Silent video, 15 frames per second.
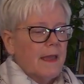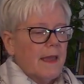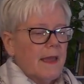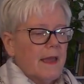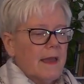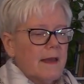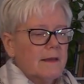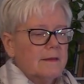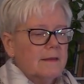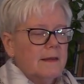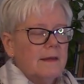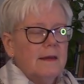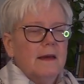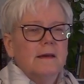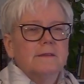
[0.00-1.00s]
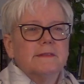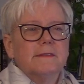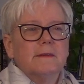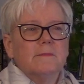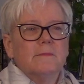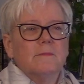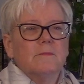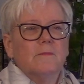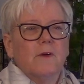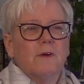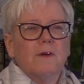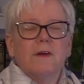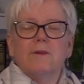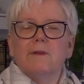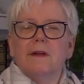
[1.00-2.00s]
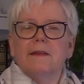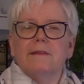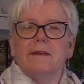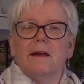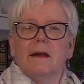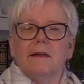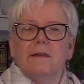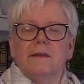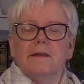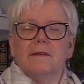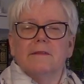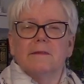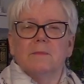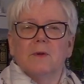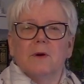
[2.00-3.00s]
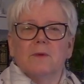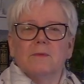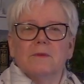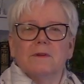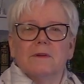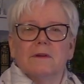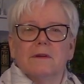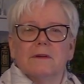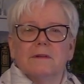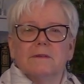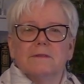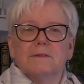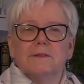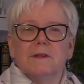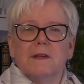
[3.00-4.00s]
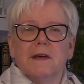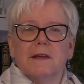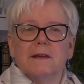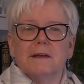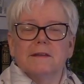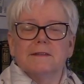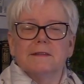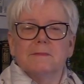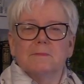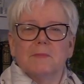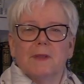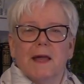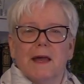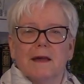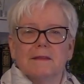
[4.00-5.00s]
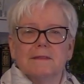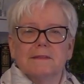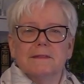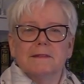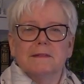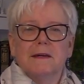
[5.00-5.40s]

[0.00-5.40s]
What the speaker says: And he had some very crazy ideas about genetics and plants